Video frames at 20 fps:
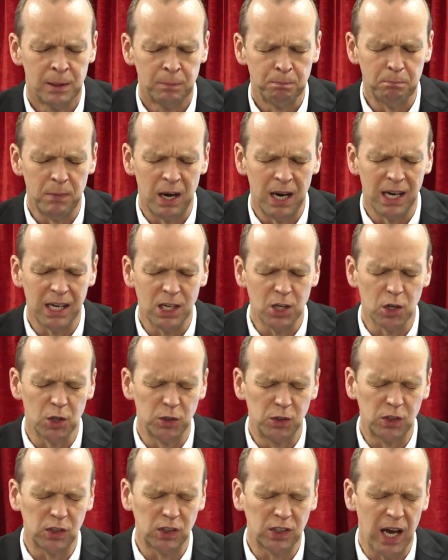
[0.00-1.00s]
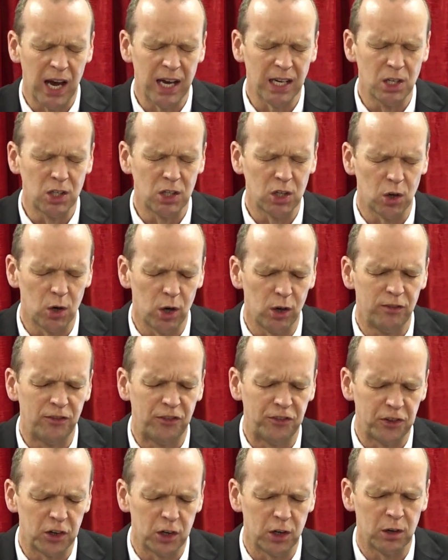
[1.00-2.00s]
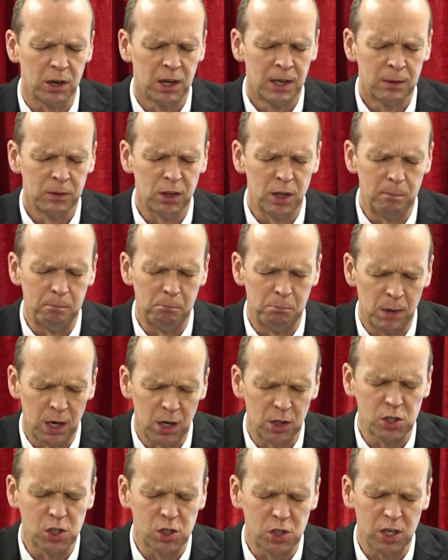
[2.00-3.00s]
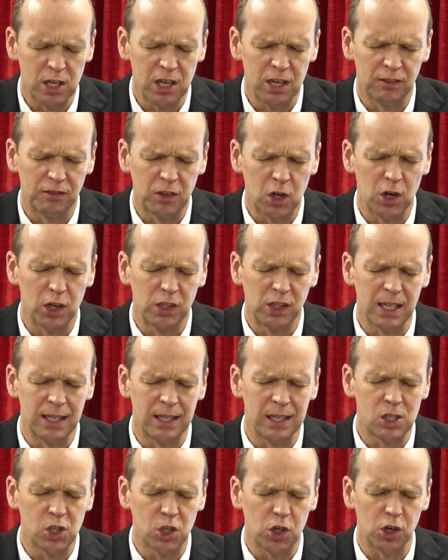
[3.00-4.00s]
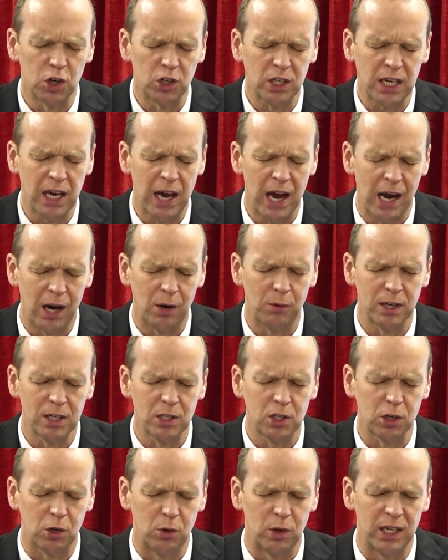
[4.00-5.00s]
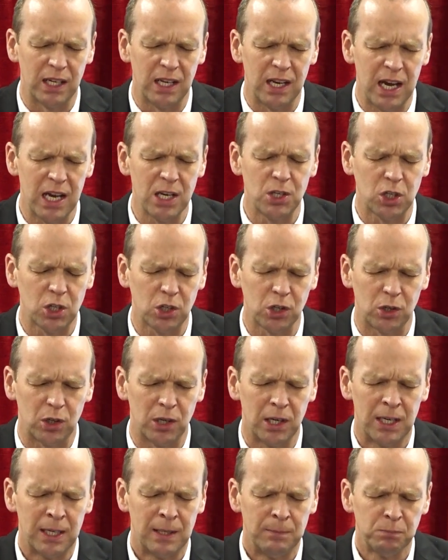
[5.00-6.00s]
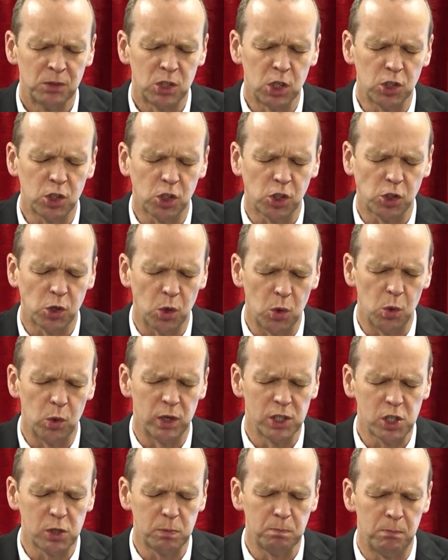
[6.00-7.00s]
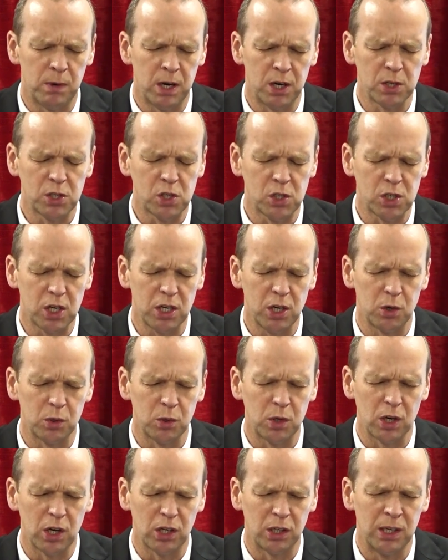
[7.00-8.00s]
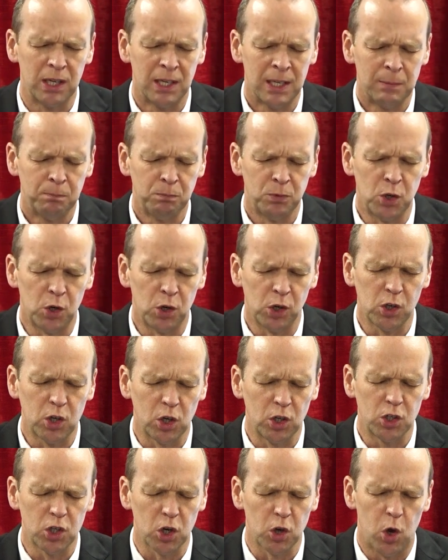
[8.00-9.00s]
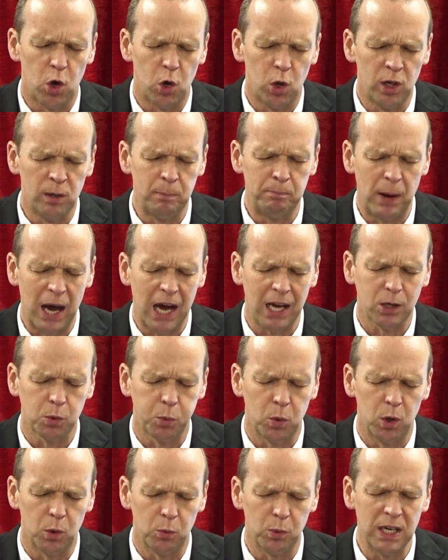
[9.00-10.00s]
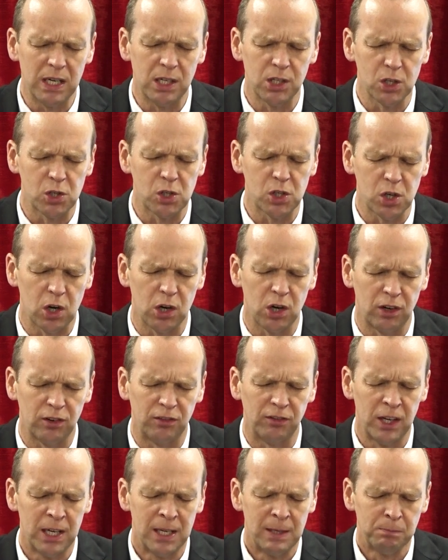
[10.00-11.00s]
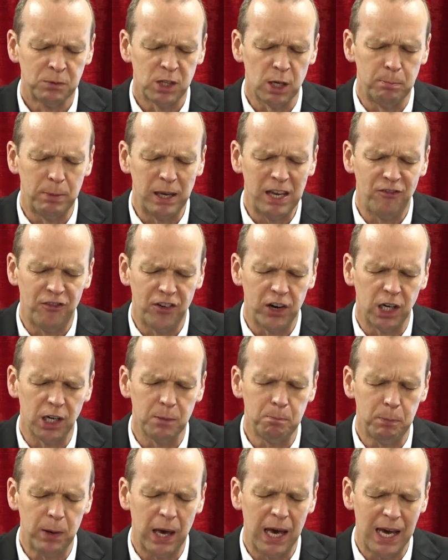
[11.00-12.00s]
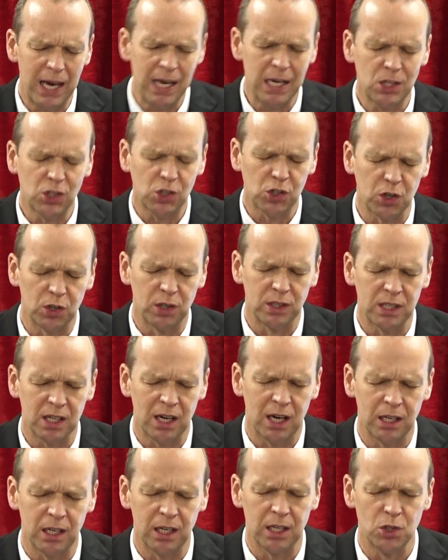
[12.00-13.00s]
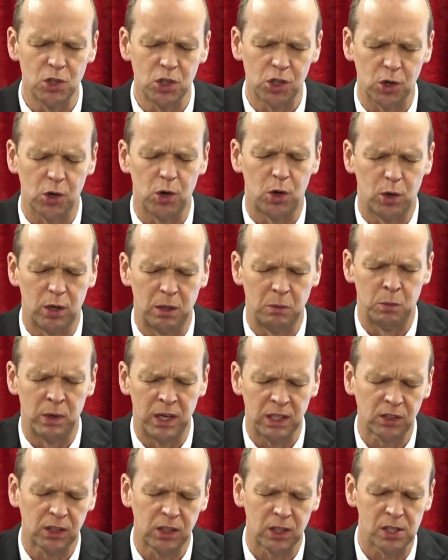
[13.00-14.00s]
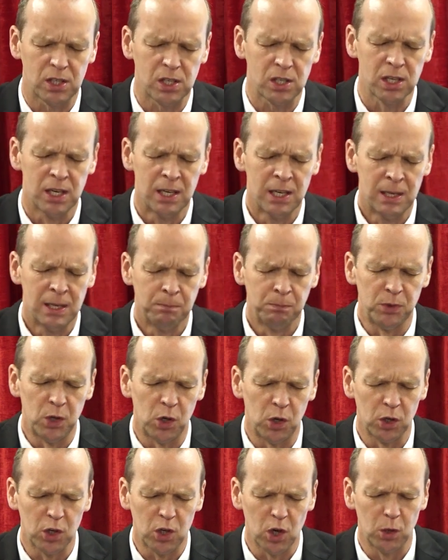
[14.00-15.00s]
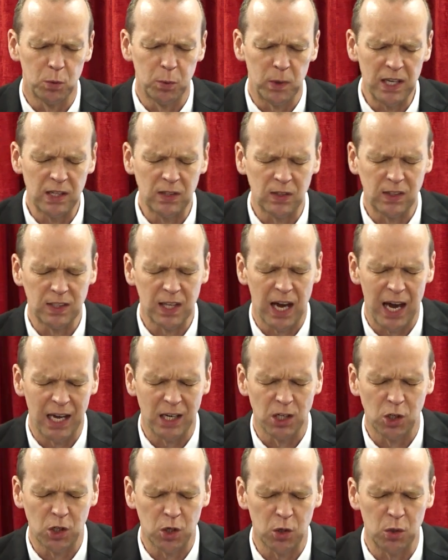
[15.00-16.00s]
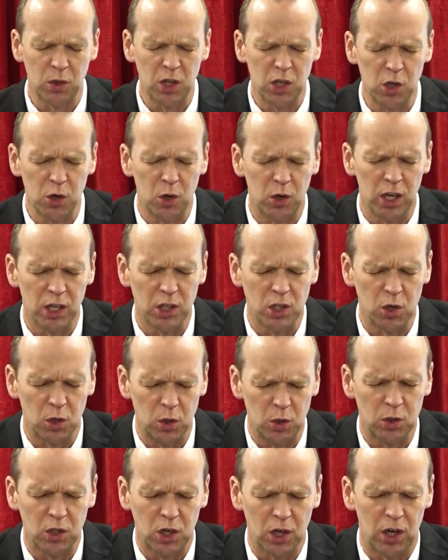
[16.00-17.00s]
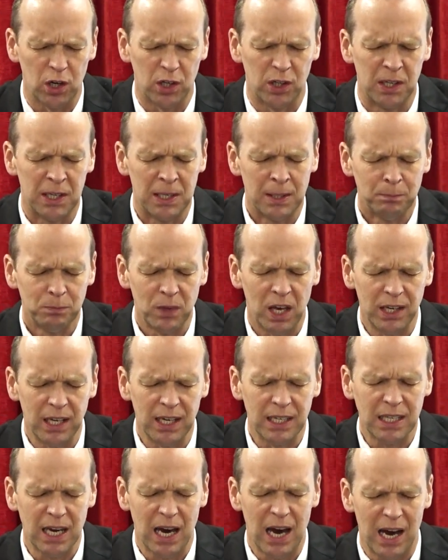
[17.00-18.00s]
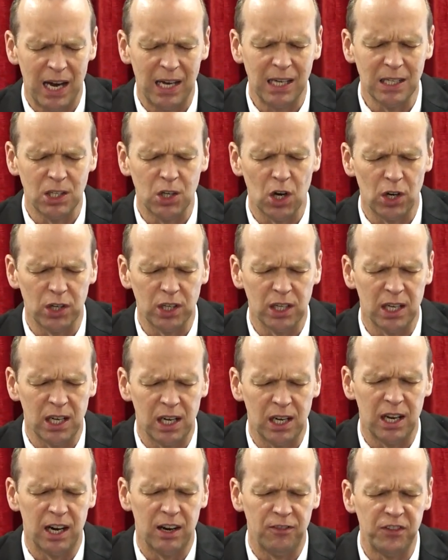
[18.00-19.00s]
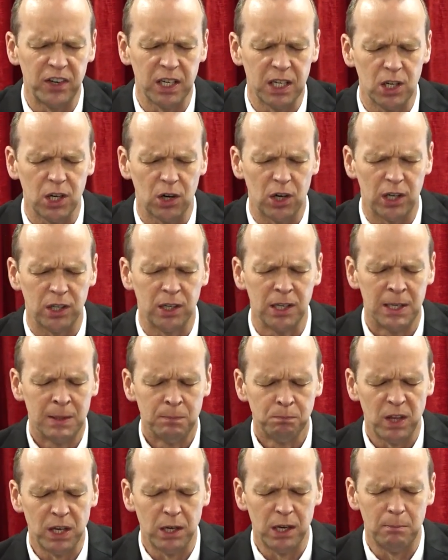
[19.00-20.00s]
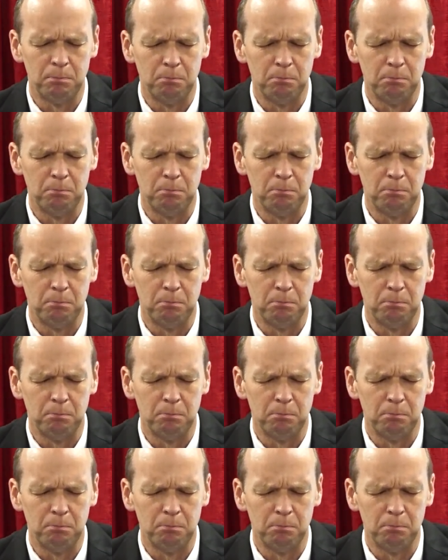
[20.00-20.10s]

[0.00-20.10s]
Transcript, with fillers: My God, thank God for the mercy of God, that it's your character and nature to show us mercy, O God, Lord God to hold back what we deserve, to be very patient and enduring with us Lord God, we thank you that you're a good God and a kind God and a loving God and a